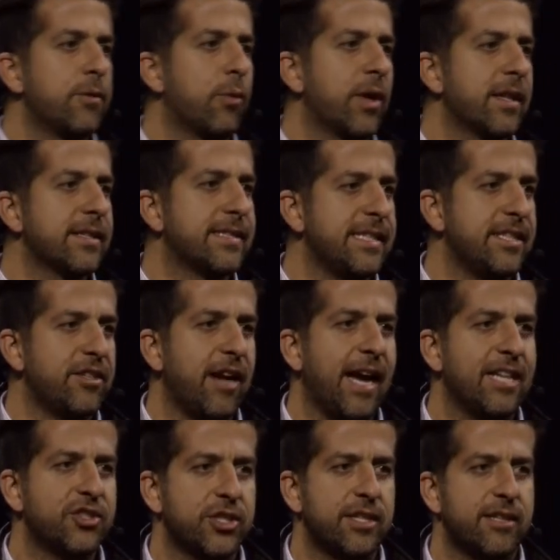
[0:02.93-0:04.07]
one of the senior
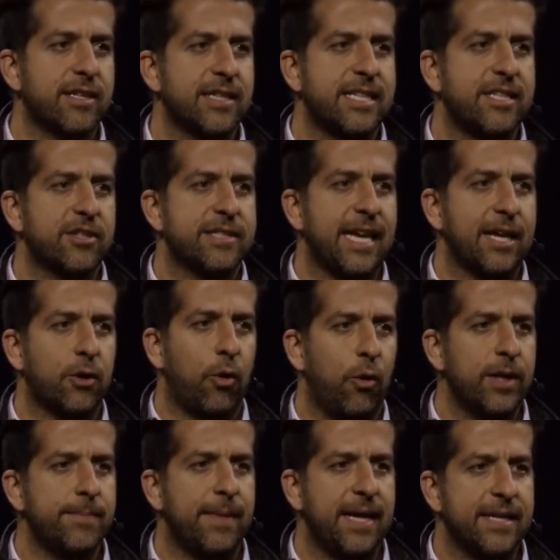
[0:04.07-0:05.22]
engineering leaders at
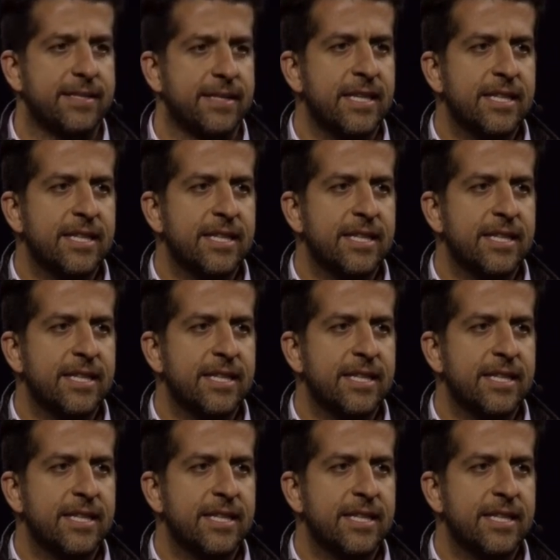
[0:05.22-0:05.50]
Coinbase,